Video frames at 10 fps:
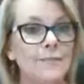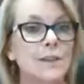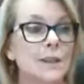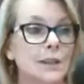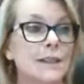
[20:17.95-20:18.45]

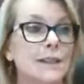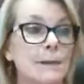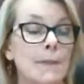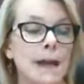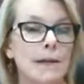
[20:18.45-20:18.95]
So this is
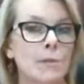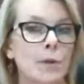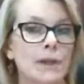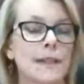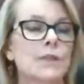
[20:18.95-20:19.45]
their pain
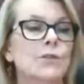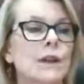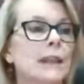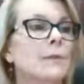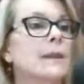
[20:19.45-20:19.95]
point. They're
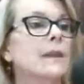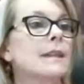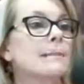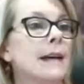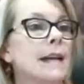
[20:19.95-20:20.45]
struggling with the
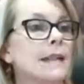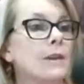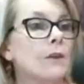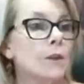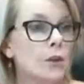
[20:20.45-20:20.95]
demands
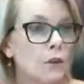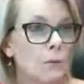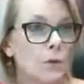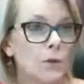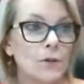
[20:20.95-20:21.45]
of a
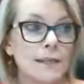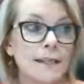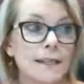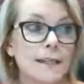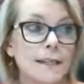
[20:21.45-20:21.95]
newborn who
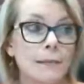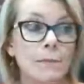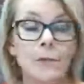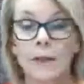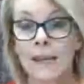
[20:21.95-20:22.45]
doesn't
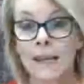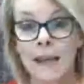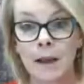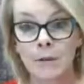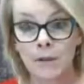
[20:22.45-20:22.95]
sleep more than an
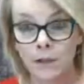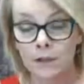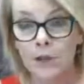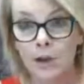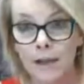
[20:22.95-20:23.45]
hour at a
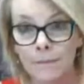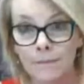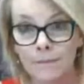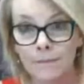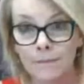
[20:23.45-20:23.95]
time.